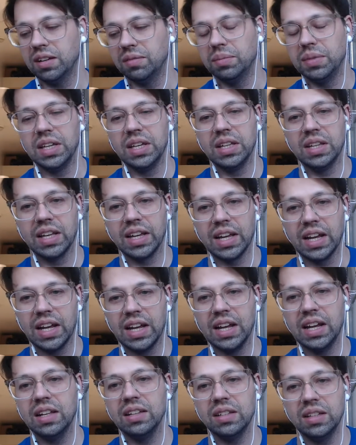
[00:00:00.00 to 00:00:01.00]
Like I
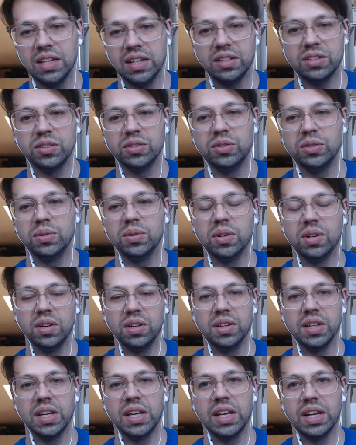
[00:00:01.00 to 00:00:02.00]
like to do all the
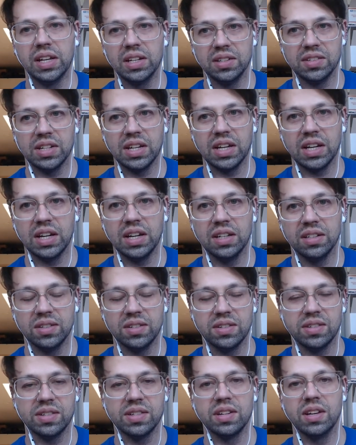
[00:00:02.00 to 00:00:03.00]
hands-on
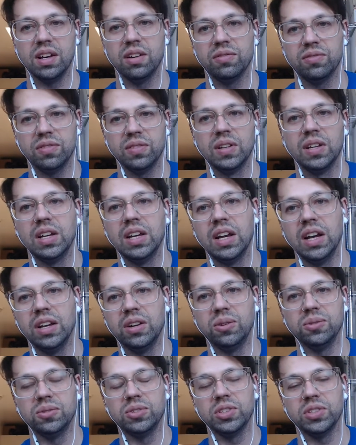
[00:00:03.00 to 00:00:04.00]
stuff. I don't
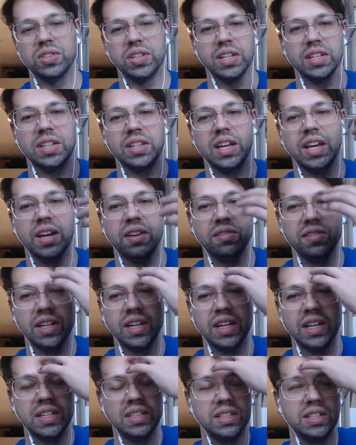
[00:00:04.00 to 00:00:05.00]
just like to have the
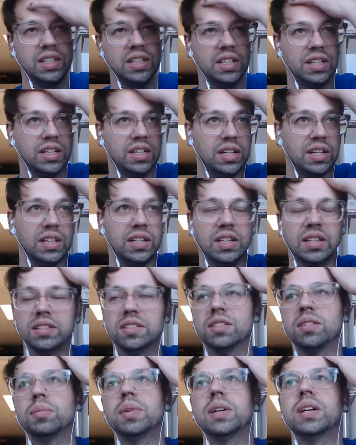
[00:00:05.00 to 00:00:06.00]
idea and then somebody
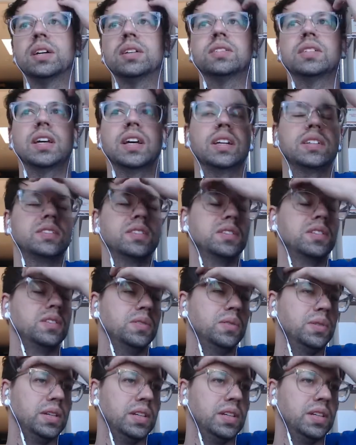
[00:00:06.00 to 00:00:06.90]
else execute it.